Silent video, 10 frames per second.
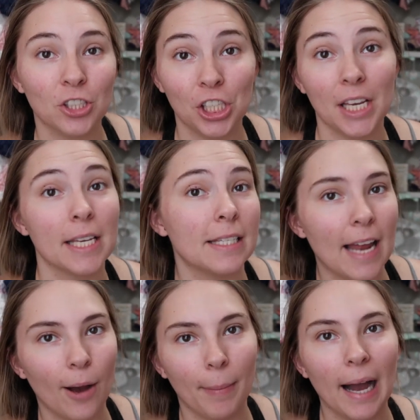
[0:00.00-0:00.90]
she is
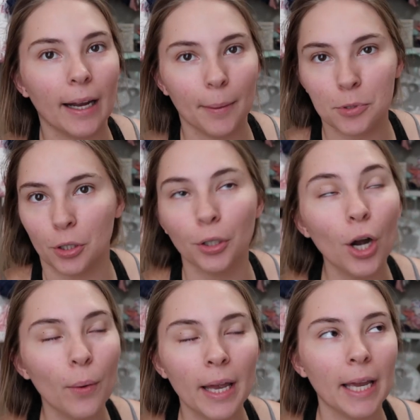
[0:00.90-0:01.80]
now back up to
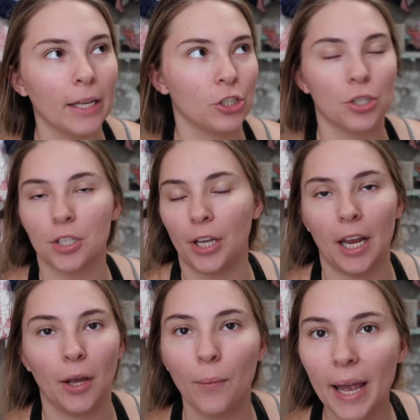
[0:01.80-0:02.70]
growing, and she's
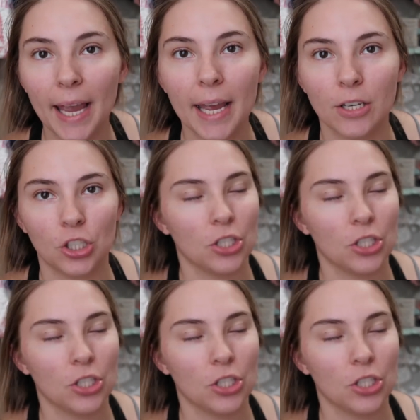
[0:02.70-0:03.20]
gaining weight and